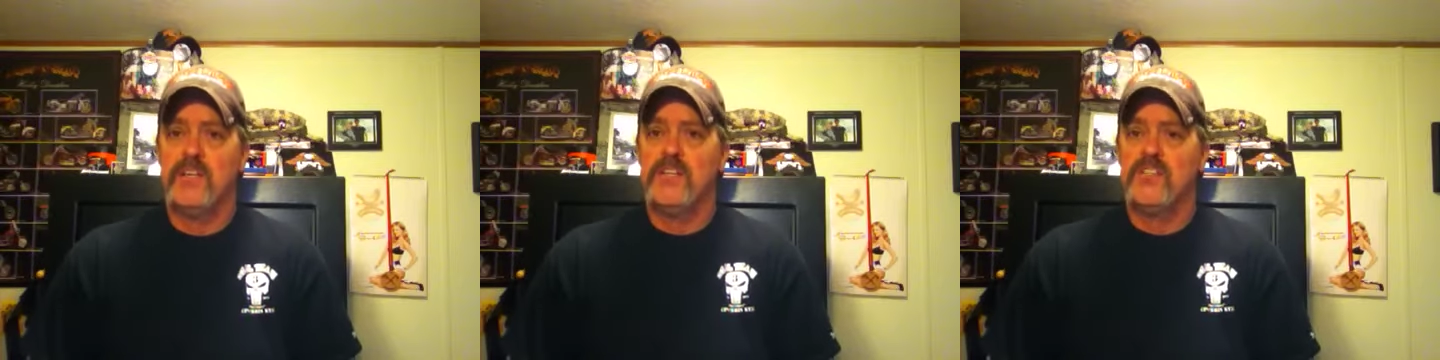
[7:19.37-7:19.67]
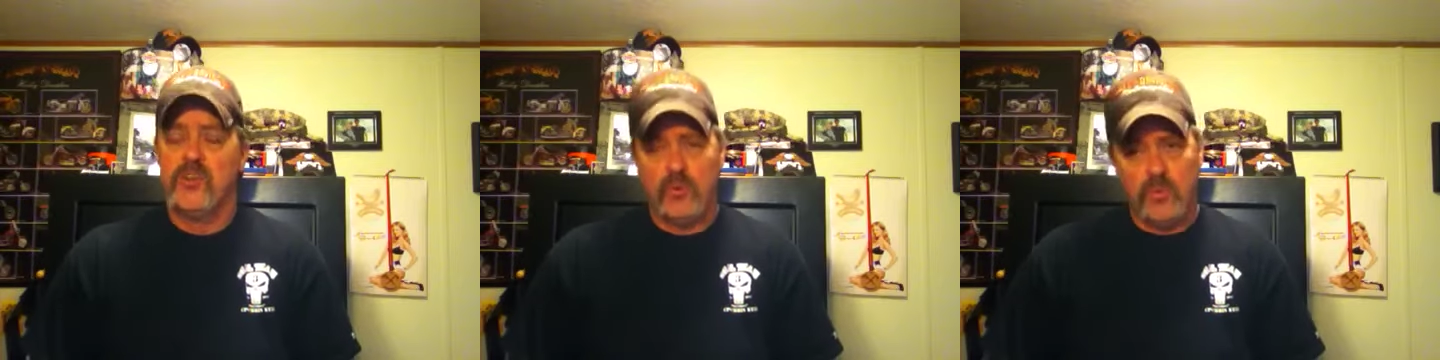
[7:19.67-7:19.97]

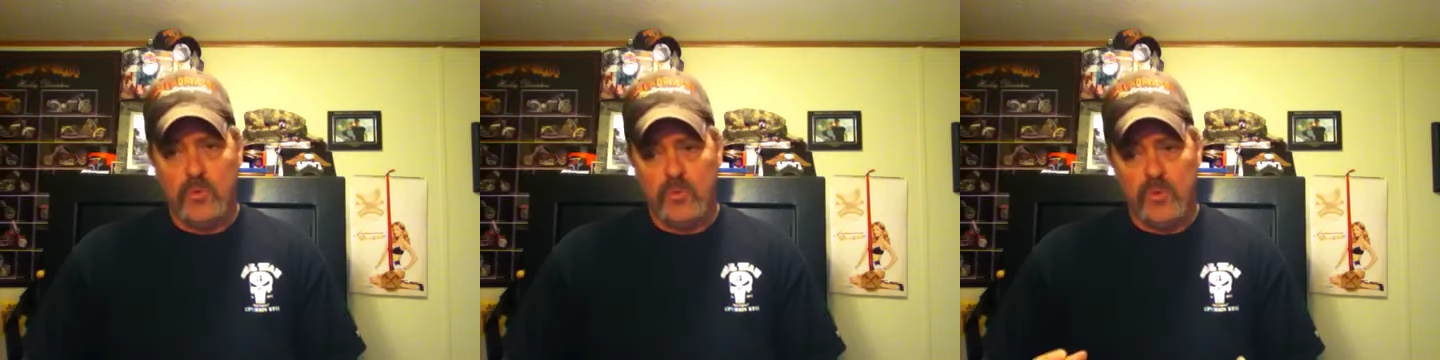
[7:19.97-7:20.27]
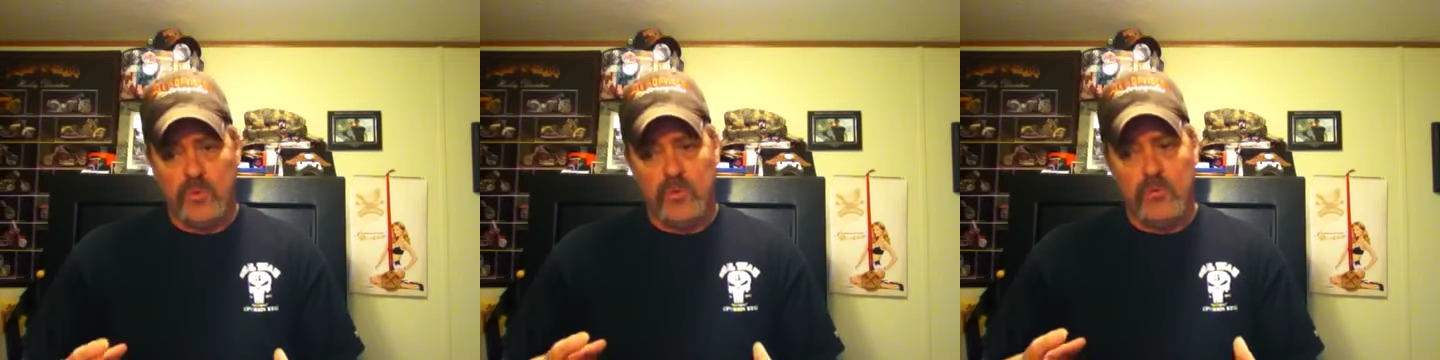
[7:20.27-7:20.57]
So
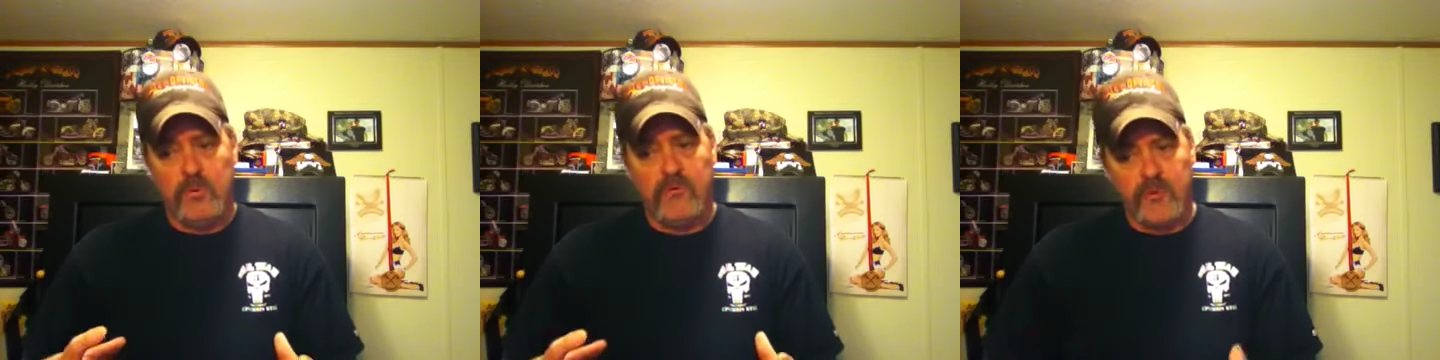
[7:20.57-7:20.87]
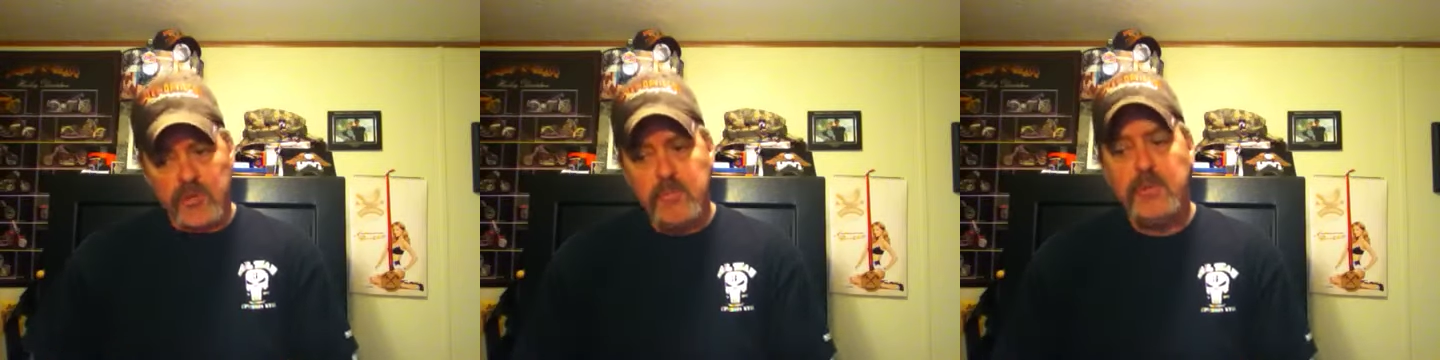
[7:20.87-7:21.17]
before
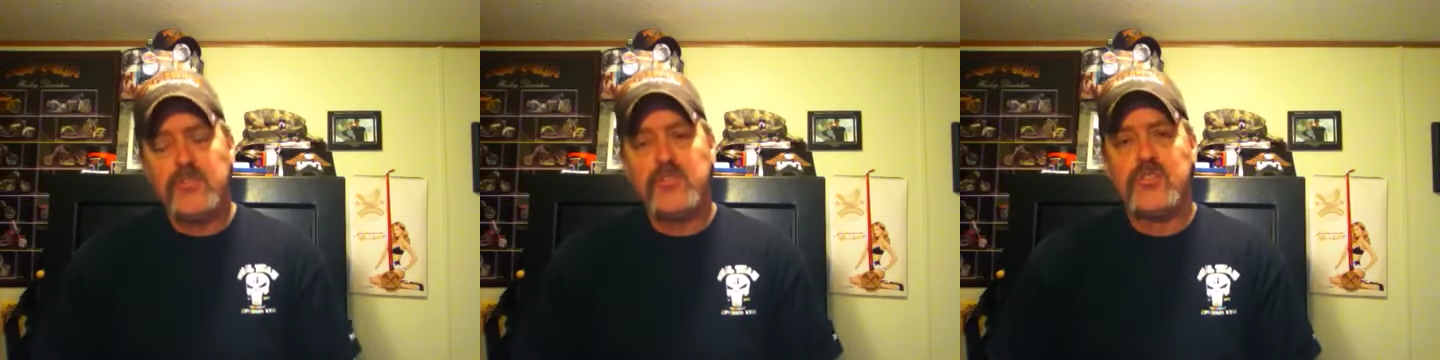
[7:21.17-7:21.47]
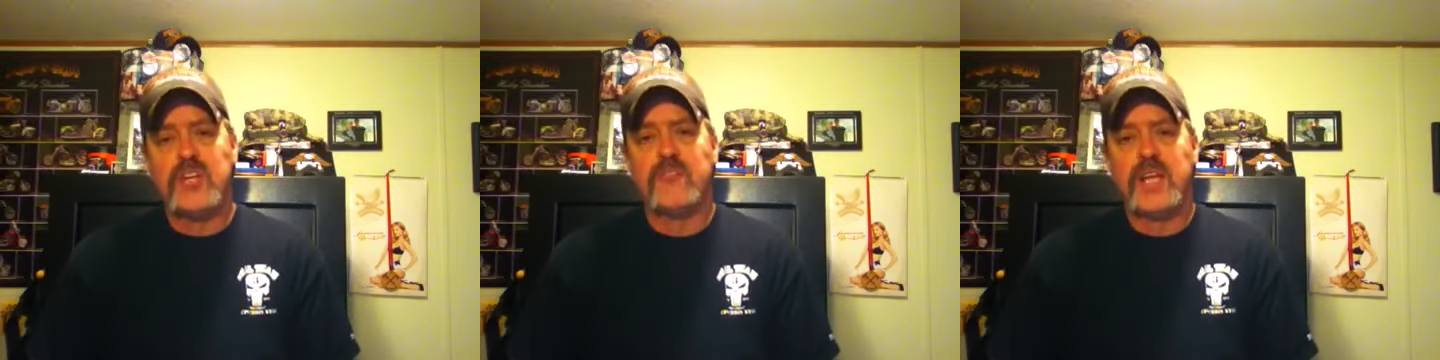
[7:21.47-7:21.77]
you put
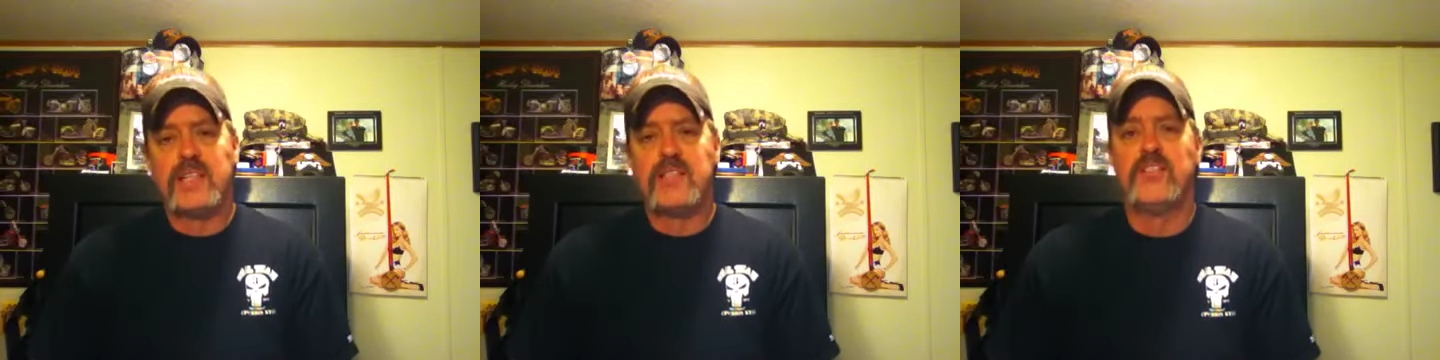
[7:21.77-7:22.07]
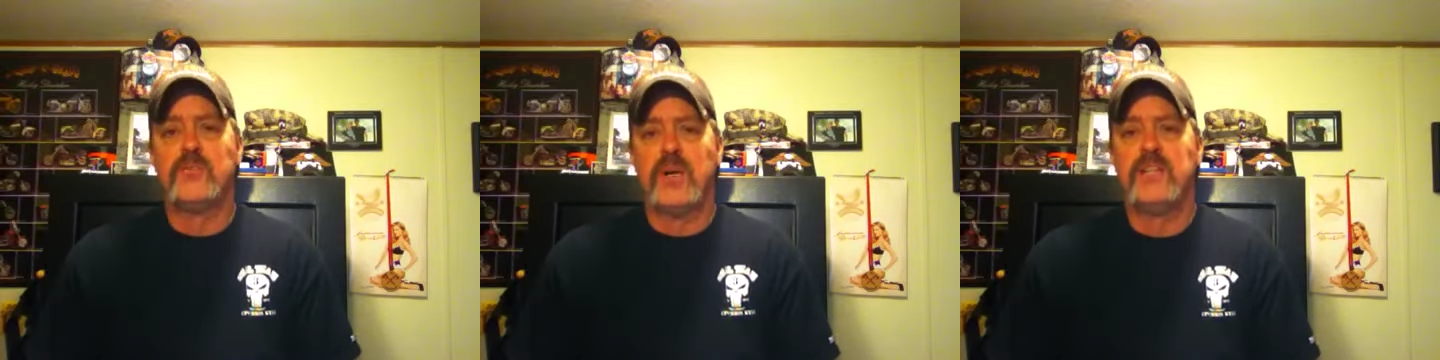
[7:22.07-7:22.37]
yourself in that
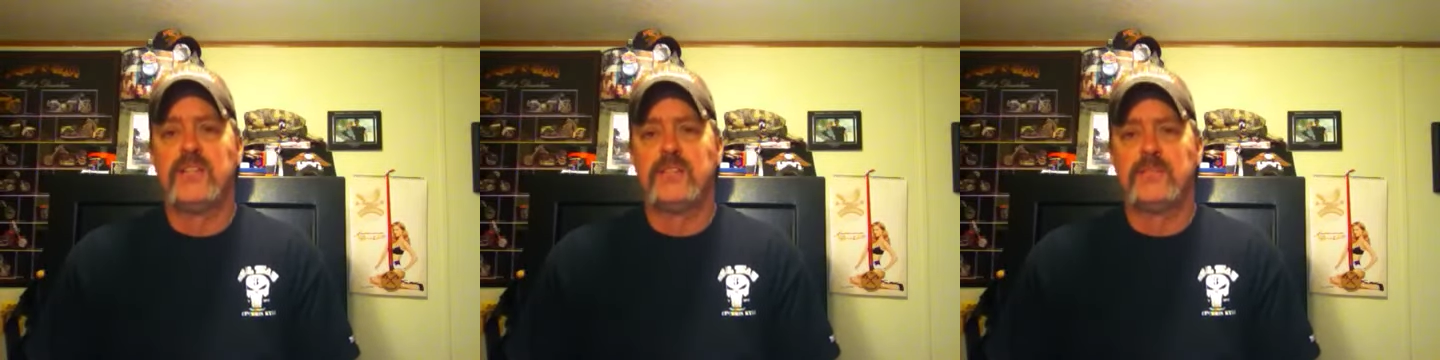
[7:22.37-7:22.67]
situation,